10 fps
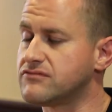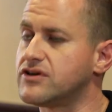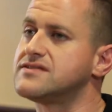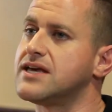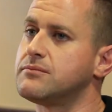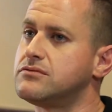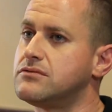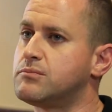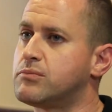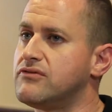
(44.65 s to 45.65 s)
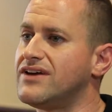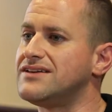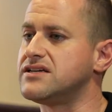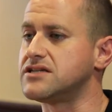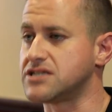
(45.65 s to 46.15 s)
For example,
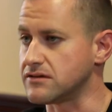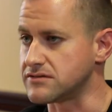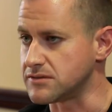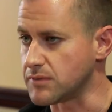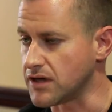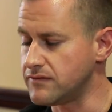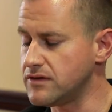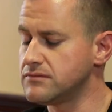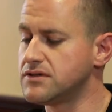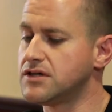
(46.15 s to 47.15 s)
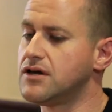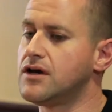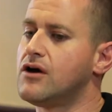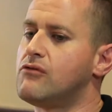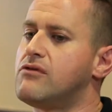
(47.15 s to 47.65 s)
preventing challenging behaviour,
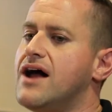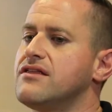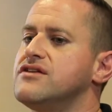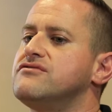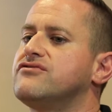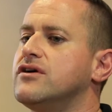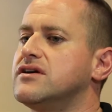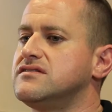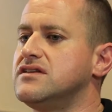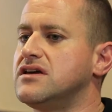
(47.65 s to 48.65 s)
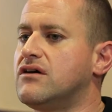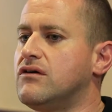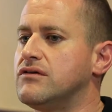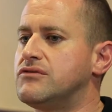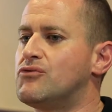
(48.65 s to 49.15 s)
rather than focusing
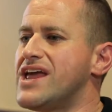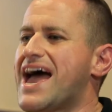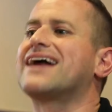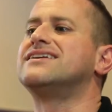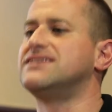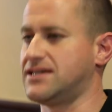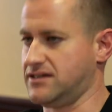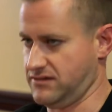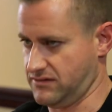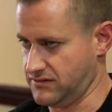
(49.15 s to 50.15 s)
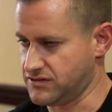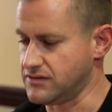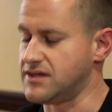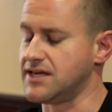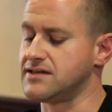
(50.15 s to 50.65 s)
on reacting to
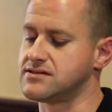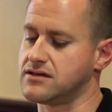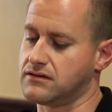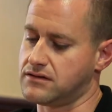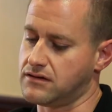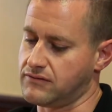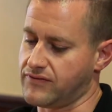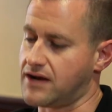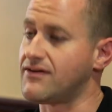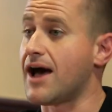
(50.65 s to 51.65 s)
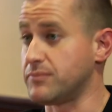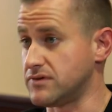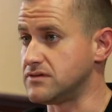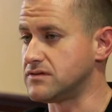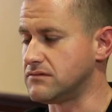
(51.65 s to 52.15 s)
things that have
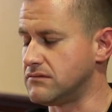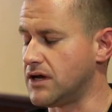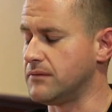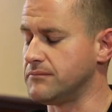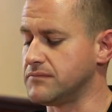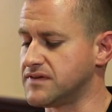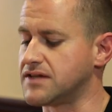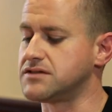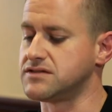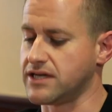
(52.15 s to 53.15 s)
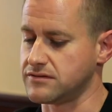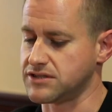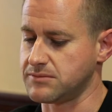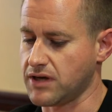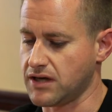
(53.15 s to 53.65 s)
happened, such as
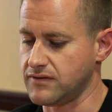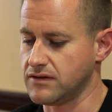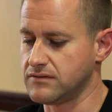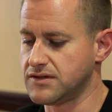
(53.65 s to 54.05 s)
challenging behaviour.